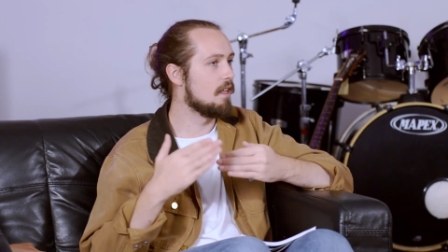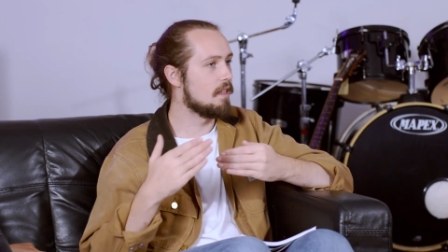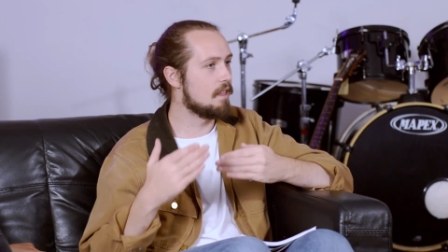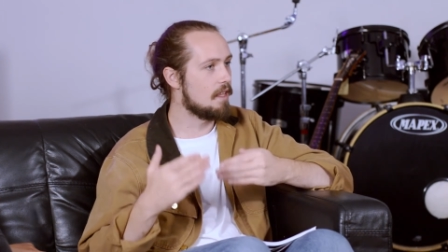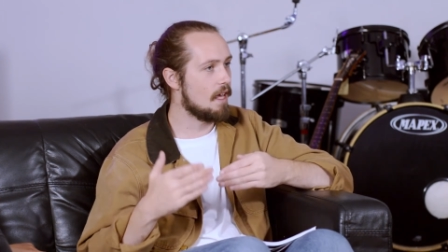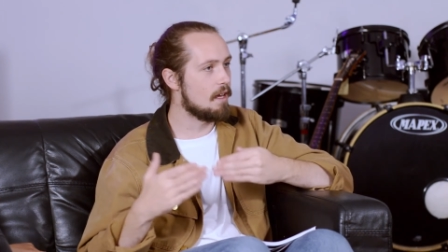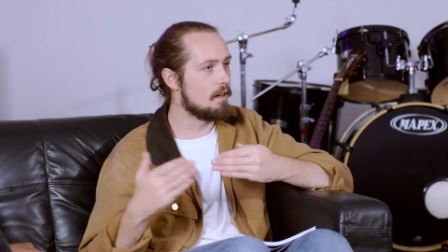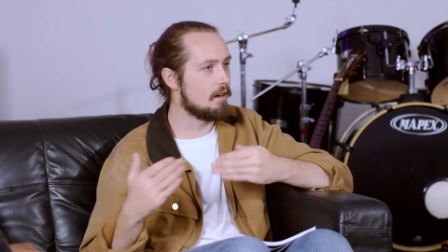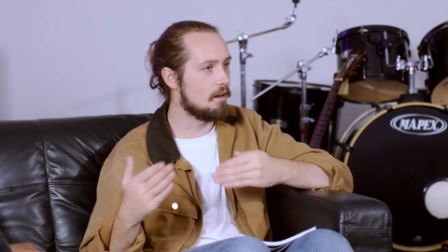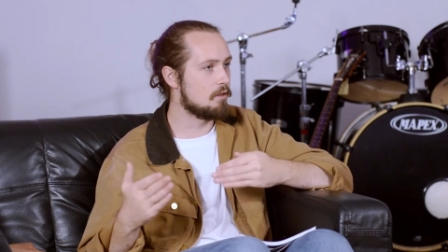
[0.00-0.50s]

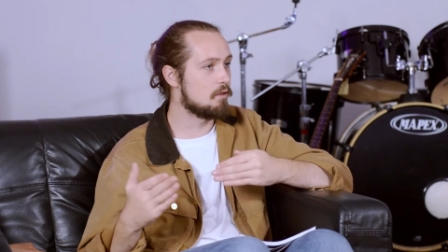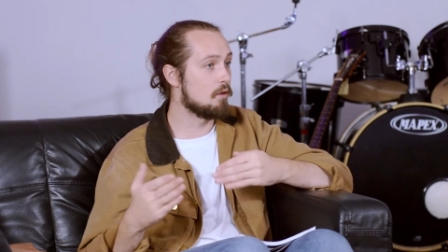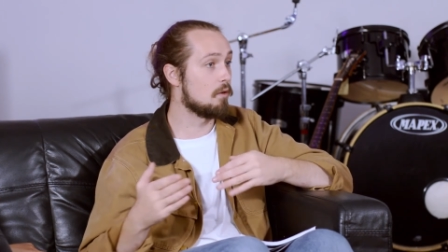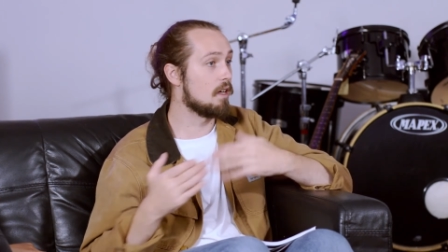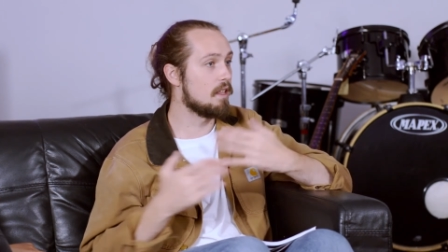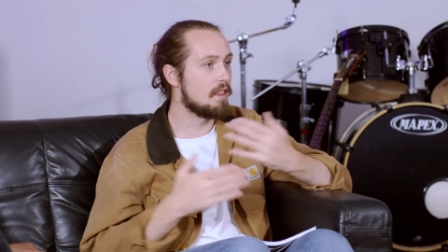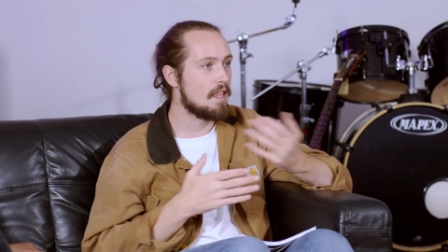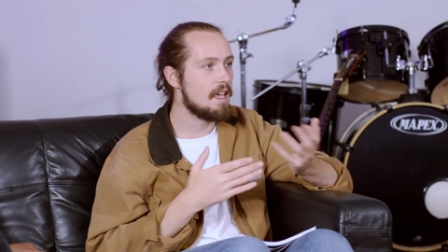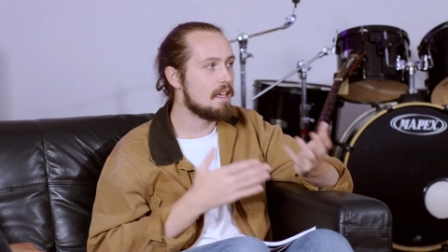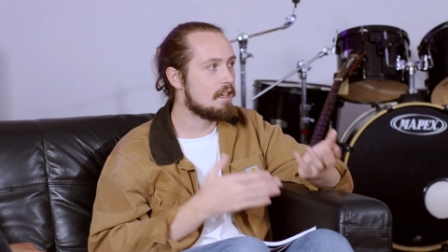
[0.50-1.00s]
they don't talk
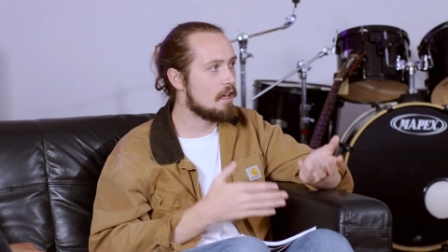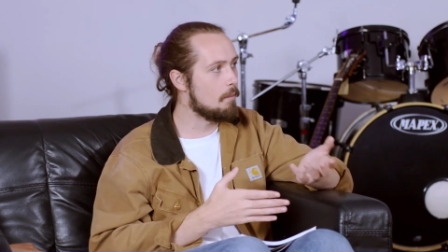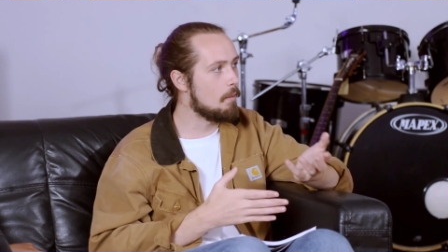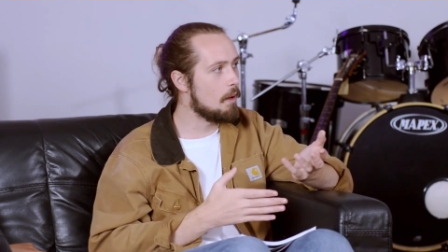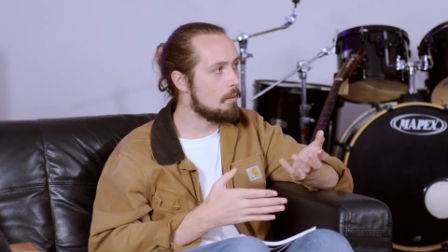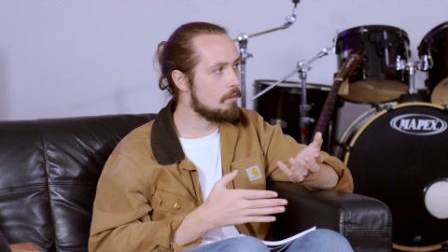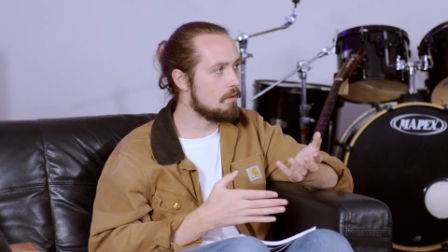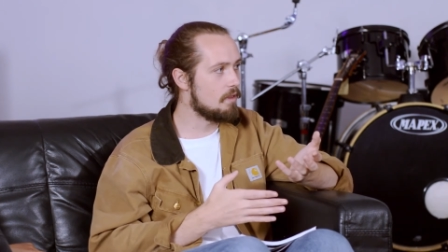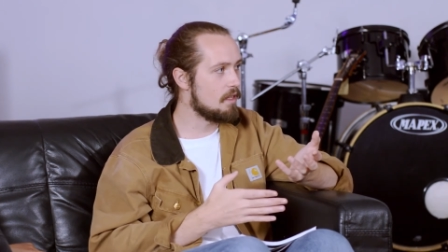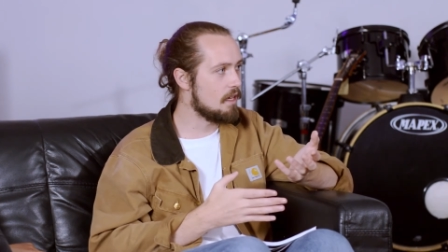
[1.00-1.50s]
and they come
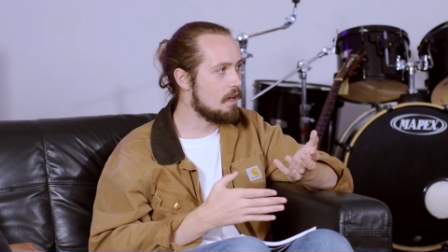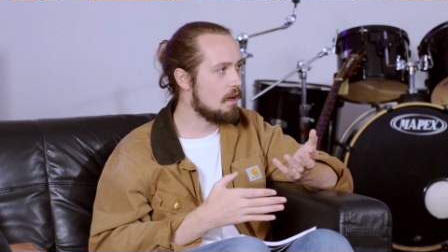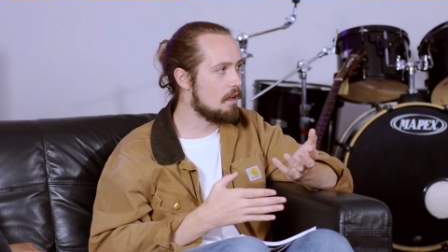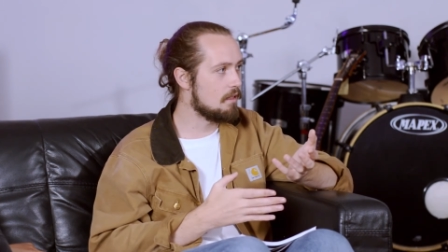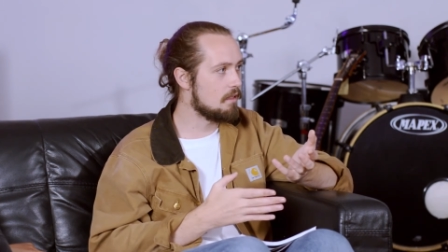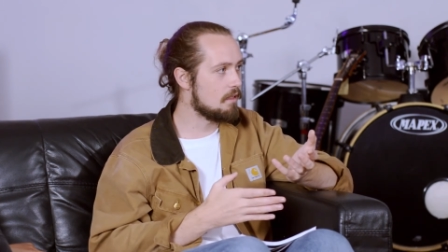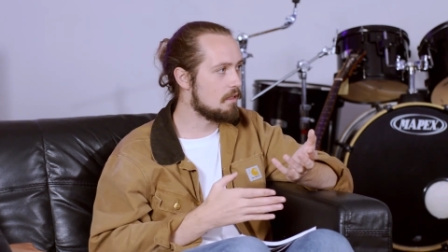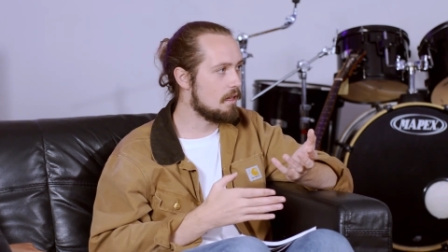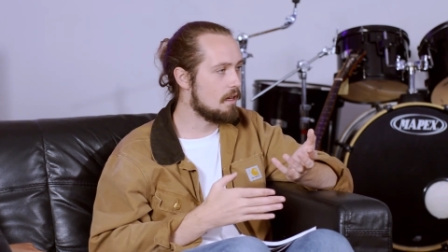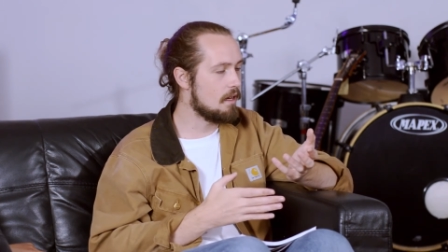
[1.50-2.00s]
up with the
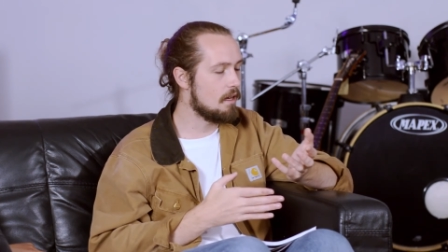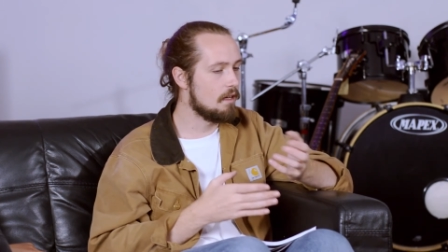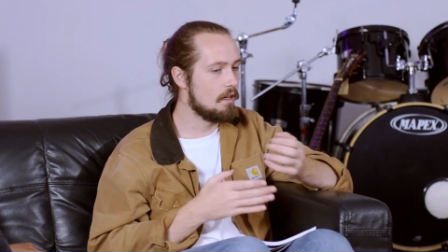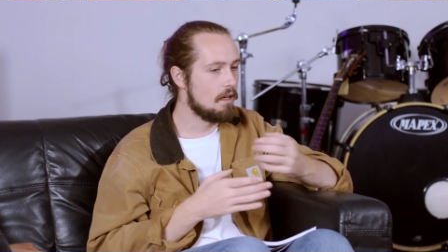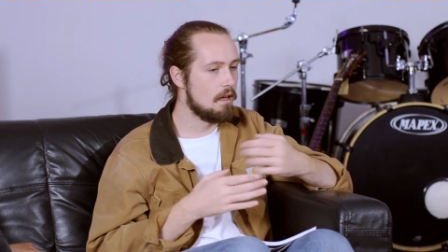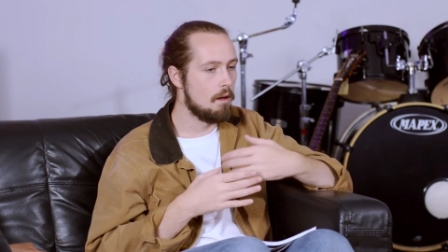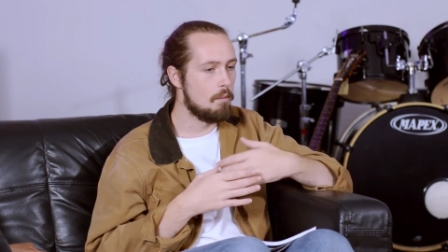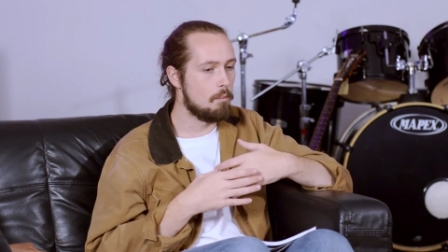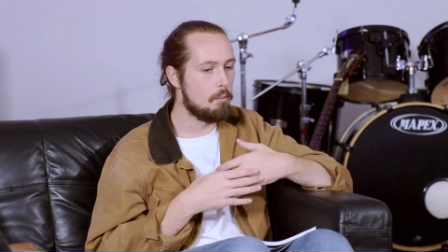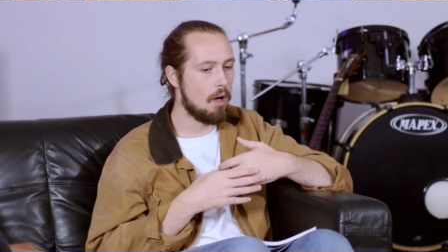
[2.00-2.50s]
answer.
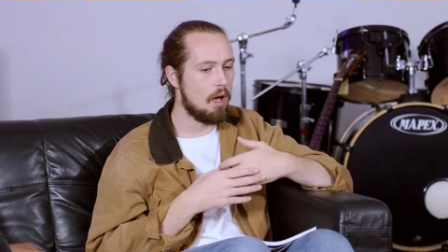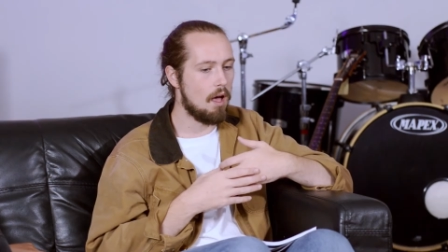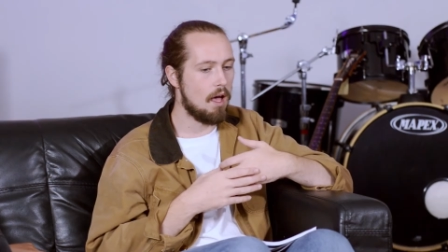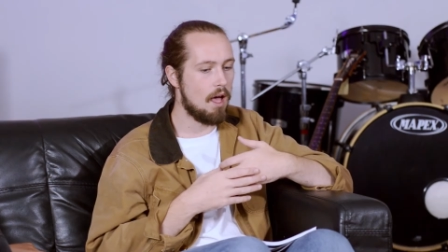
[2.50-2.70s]
But